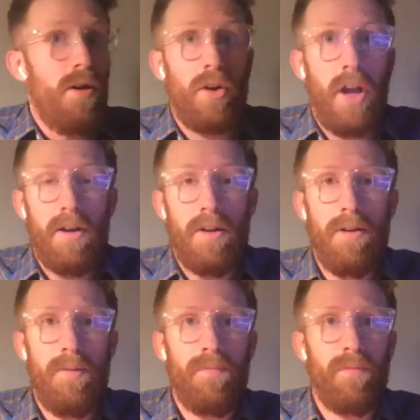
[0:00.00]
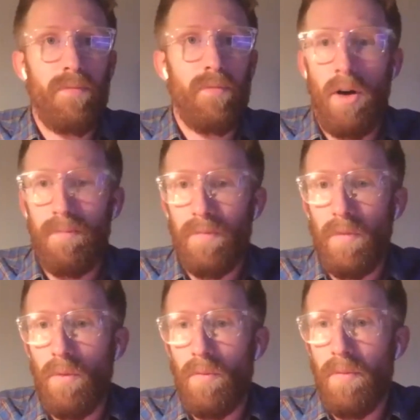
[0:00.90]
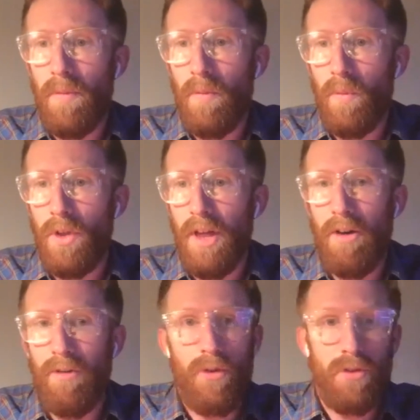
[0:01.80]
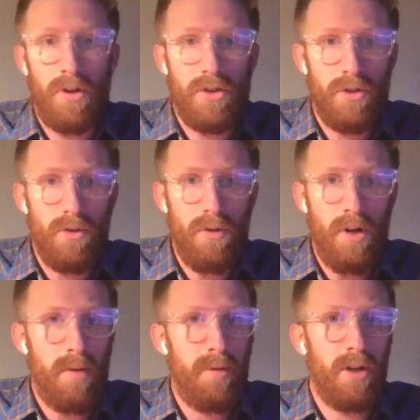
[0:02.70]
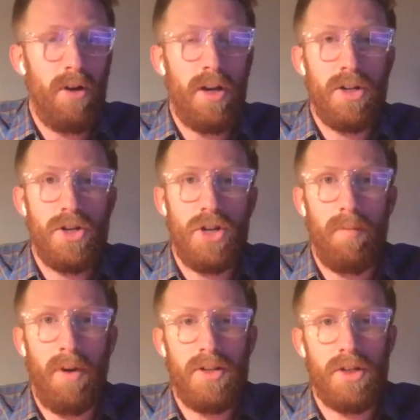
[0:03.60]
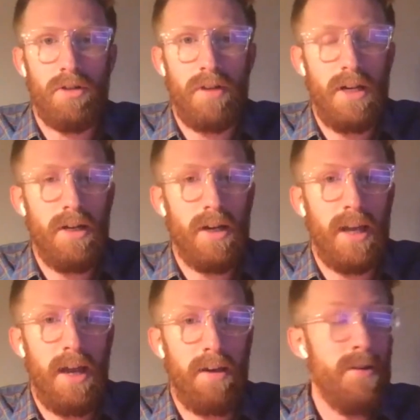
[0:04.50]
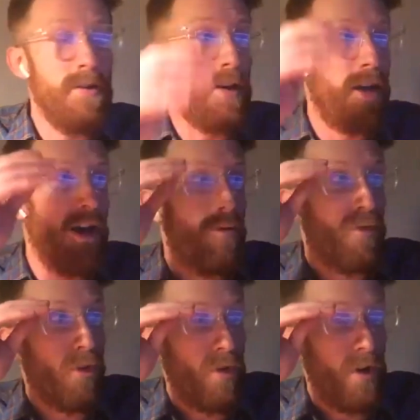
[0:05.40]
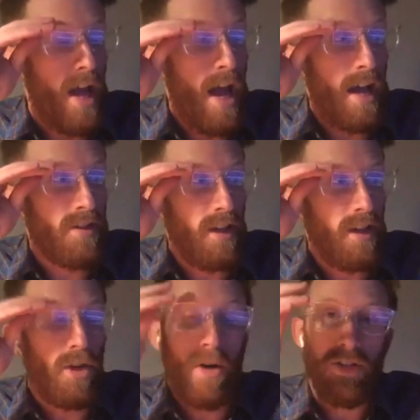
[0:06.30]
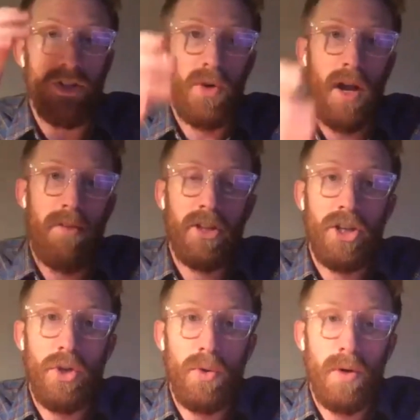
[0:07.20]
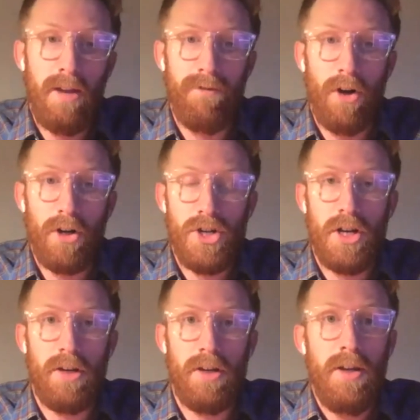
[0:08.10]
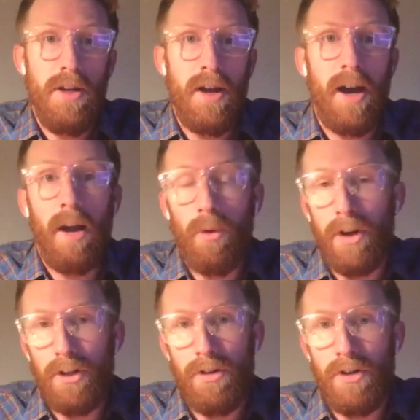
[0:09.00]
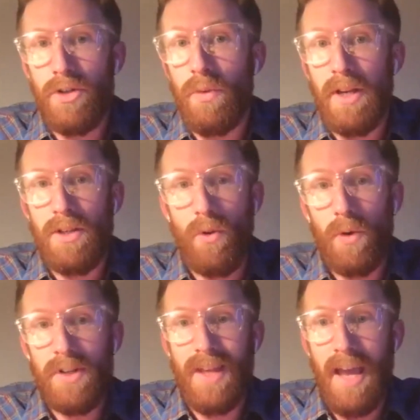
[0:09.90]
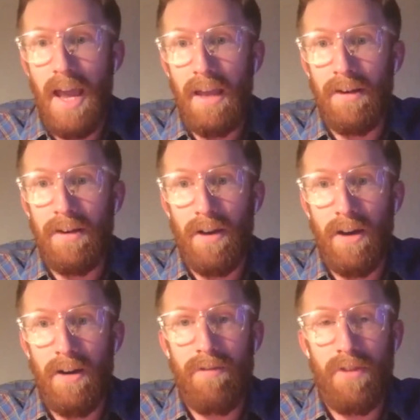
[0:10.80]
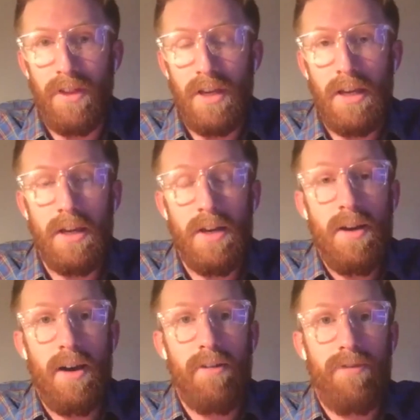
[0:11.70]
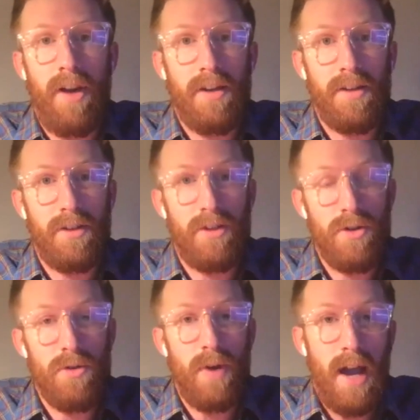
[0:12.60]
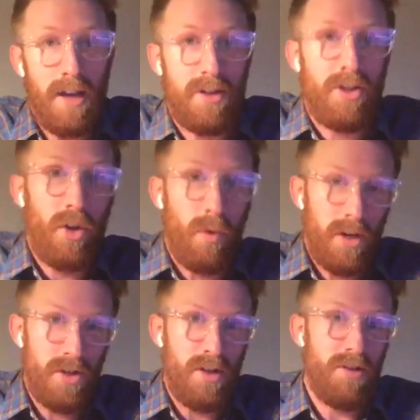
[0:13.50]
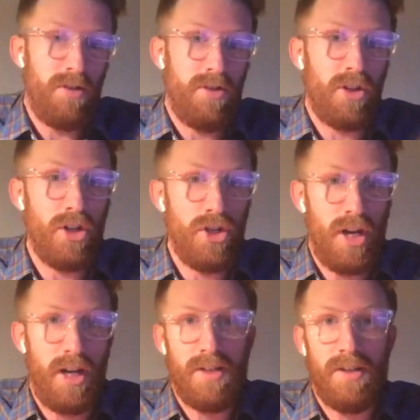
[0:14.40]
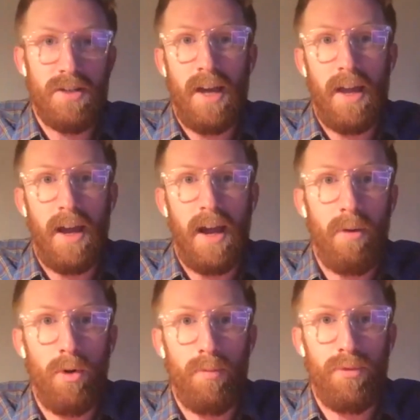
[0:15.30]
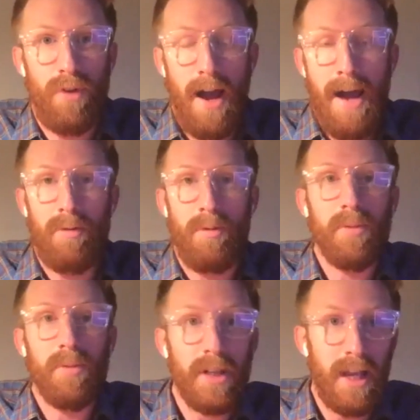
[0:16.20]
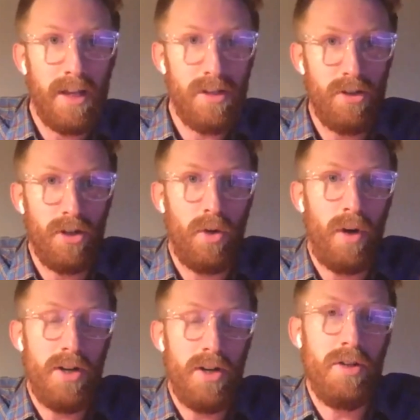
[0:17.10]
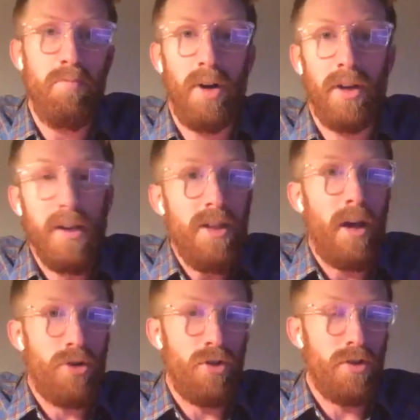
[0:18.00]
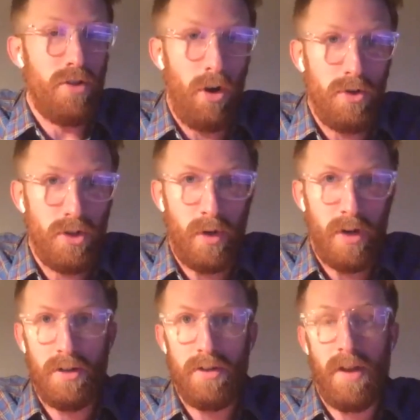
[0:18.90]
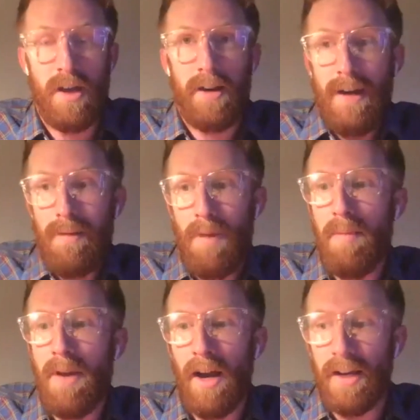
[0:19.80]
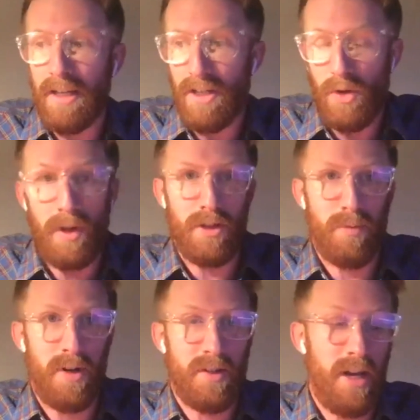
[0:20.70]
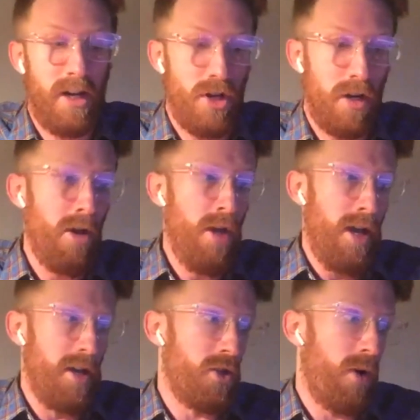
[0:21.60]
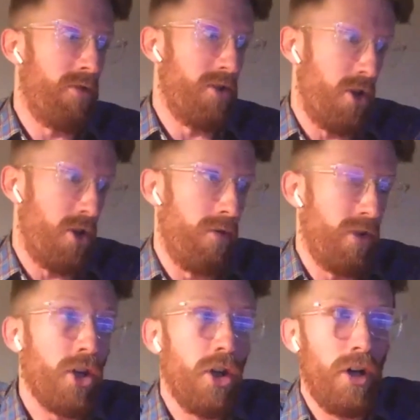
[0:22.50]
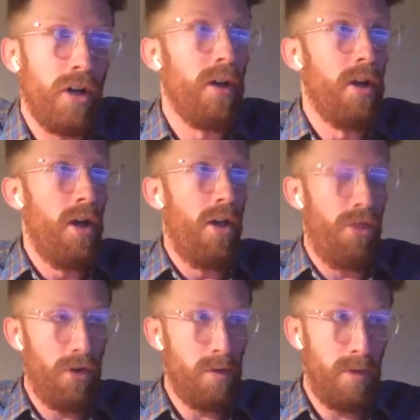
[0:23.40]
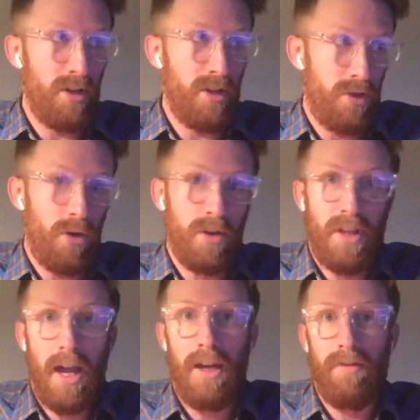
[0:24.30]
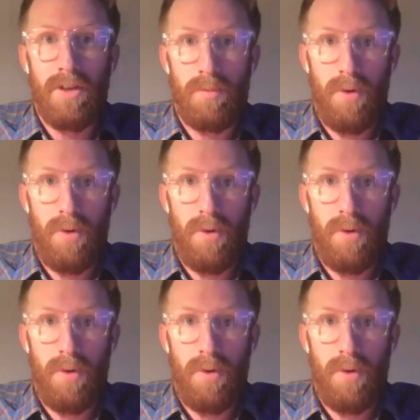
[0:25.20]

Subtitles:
Okay, well, without further ado, I'm going to go ahead and share my screen. Again, feel free to ask any questions you have in the Q&A function. I would encourage you to wait towards the end of the event to ask your questions. There's a good chance that I will probably answer your question, but I'm sure there's a host of questions that I may not get to in this presentation. And so I've reserved a good 30 minutes or so at the end of this